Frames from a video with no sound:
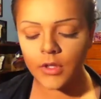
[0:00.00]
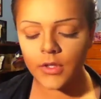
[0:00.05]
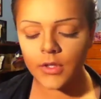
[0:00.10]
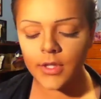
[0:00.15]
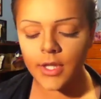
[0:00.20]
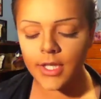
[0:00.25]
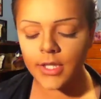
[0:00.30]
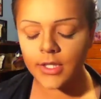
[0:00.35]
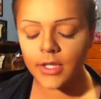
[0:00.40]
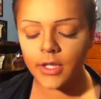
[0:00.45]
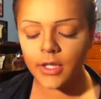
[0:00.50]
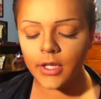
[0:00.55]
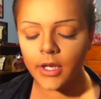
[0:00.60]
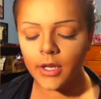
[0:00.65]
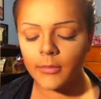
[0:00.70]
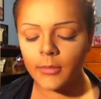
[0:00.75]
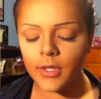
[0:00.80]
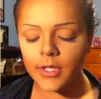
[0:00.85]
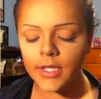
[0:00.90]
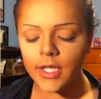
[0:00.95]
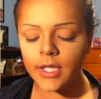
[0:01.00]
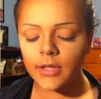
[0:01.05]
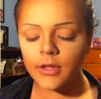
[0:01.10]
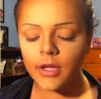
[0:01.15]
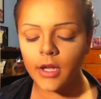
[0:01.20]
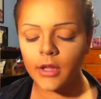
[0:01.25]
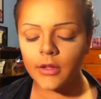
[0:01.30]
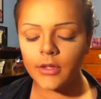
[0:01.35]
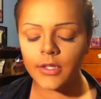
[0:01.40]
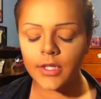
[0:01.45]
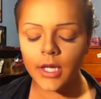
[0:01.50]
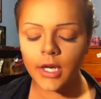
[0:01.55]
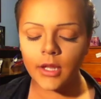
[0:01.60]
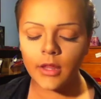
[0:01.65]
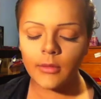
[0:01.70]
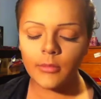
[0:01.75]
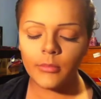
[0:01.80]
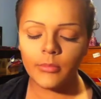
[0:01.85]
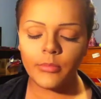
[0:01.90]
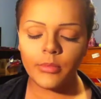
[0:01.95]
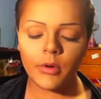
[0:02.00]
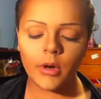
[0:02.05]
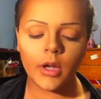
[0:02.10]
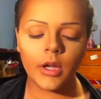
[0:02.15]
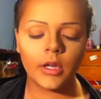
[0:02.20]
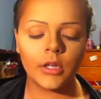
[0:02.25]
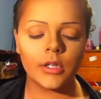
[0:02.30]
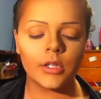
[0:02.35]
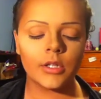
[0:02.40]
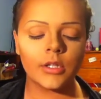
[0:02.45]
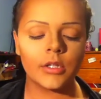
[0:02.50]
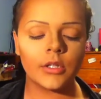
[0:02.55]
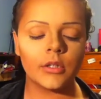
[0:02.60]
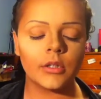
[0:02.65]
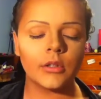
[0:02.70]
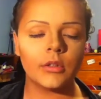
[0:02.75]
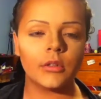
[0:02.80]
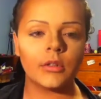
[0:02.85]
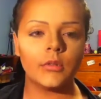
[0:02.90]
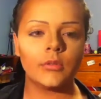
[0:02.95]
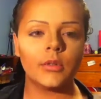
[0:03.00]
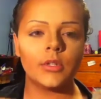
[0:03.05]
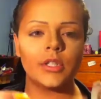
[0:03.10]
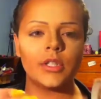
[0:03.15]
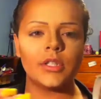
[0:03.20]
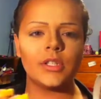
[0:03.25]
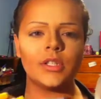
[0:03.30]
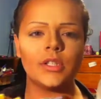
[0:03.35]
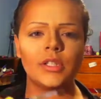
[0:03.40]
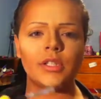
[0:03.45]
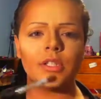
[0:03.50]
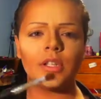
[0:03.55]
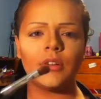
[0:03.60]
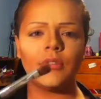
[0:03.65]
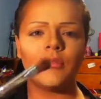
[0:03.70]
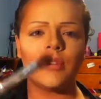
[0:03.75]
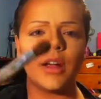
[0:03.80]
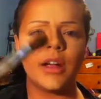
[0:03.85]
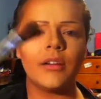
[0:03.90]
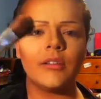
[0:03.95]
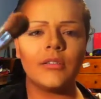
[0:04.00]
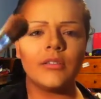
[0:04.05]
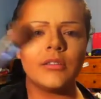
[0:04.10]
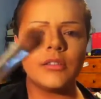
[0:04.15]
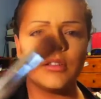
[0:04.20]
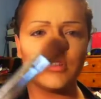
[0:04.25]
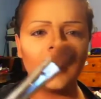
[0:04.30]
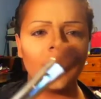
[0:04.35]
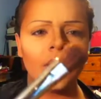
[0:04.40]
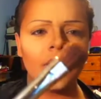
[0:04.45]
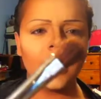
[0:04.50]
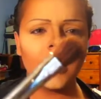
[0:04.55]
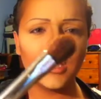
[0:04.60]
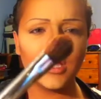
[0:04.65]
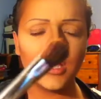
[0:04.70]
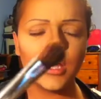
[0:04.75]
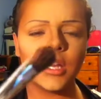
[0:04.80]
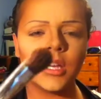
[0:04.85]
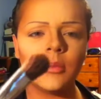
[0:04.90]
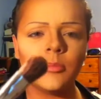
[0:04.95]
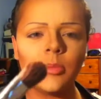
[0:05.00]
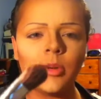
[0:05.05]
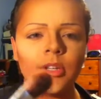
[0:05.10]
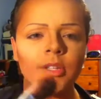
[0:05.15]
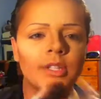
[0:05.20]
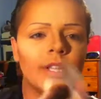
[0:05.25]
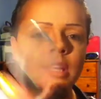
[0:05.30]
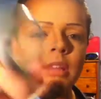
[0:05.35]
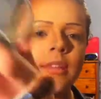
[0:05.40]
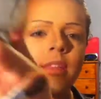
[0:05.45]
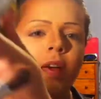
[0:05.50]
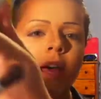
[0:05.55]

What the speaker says: So that's good. Now I'm going to take the other side of the brush, which is just a round-headed brush like